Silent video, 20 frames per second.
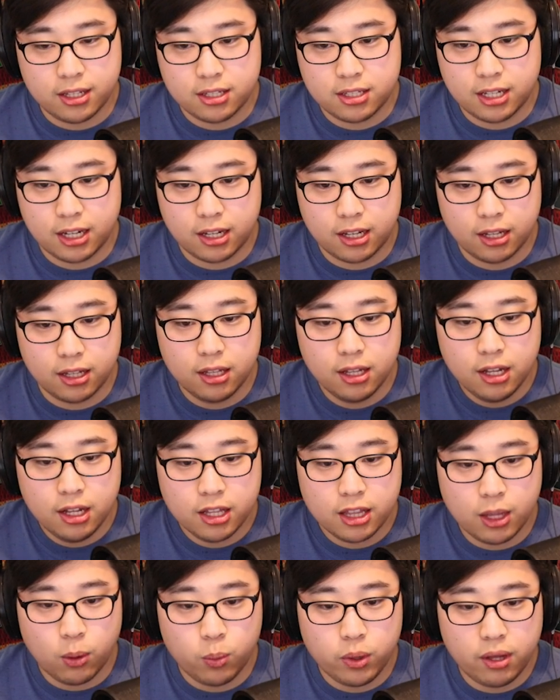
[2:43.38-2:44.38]
in a second.
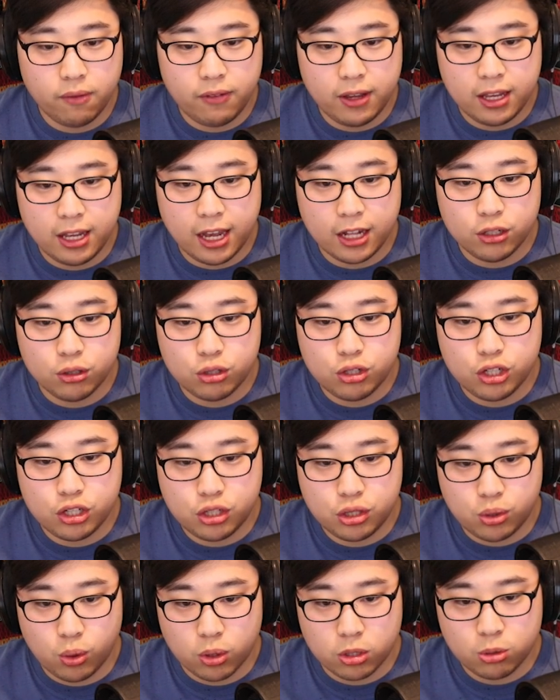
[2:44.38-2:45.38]
Then we have a energy
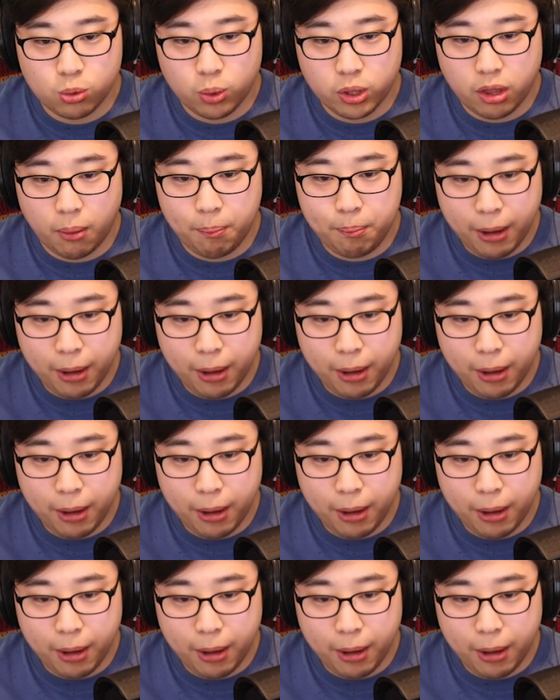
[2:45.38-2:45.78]
source with a